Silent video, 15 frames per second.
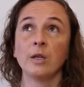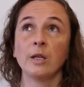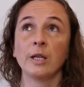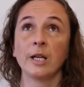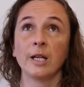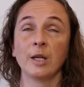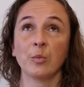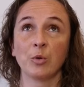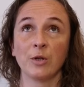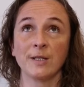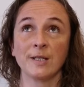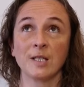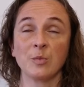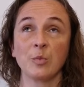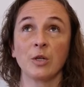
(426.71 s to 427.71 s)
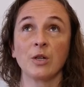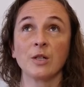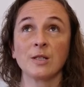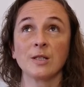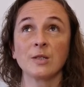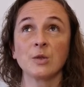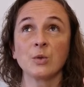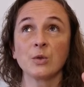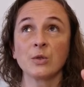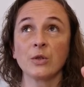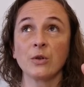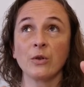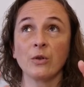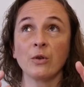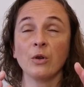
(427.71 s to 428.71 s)
healing process, because it's
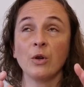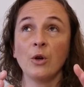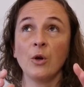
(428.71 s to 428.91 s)
also